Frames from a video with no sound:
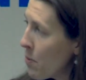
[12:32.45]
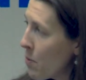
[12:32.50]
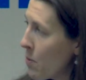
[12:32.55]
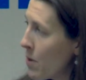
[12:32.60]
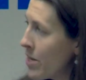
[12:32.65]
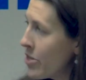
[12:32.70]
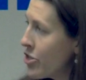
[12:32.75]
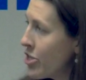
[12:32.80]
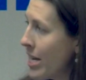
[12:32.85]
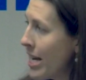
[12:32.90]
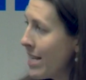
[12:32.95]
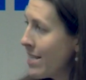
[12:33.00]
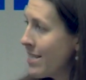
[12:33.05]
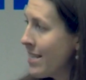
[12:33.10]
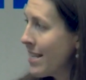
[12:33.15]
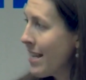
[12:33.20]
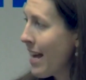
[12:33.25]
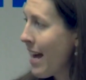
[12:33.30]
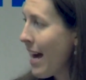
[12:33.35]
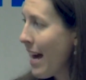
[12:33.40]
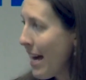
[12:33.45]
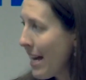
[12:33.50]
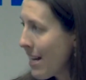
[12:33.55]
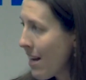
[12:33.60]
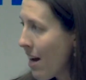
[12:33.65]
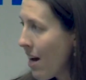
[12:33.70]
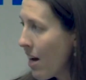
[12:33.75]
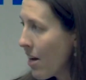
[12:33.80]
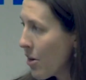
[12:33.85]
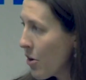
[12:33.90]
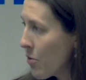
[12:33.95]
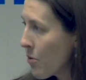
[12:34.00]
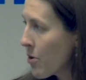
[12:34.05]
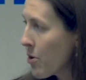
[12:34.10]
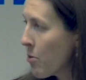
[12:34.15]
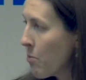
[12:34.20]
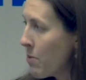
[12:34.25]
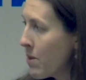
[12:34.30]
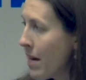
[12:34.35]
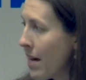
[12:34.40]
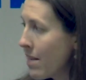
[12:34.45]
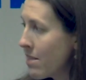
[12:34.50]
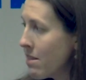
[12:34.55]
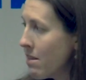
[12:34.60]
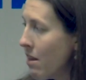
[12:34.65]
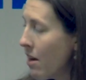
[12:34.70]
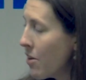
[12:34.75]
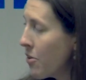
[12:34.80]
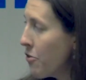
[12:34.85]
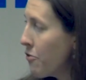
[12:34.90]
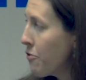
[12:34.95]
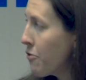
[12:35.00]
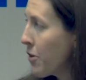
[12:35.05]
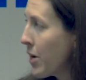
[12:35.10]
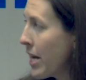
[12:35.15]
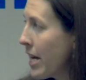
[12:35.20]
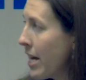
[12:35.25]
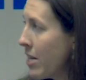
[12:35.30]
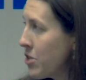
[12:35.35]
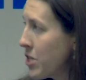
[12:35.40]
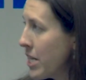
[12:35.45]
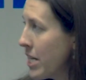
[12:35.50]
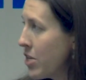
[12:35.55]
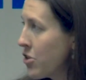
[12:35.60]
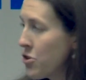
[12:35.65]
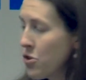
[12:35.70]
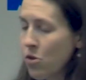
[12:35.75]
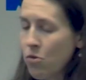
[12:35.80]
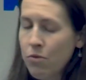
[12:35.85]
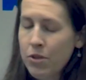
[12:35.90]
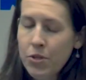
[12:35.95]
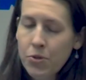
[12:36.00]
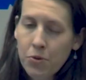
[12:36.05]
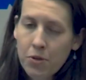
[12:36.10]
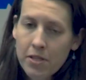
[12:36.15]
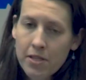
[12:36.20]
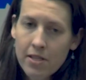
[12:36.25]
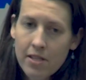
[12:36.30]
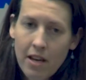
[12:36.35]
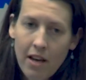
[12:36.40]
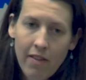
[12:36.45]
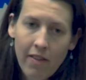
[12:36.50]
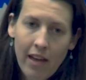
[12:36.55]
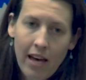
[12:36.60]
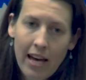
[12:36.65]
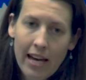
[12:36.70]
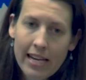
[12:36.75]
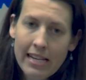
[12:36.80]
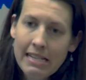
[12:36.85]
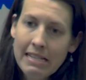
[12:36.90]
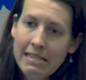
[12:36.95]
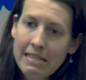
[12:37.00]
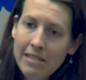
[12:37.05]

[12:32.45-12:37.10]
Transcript: which is an ad hoc group that has a lot of great educational resources online.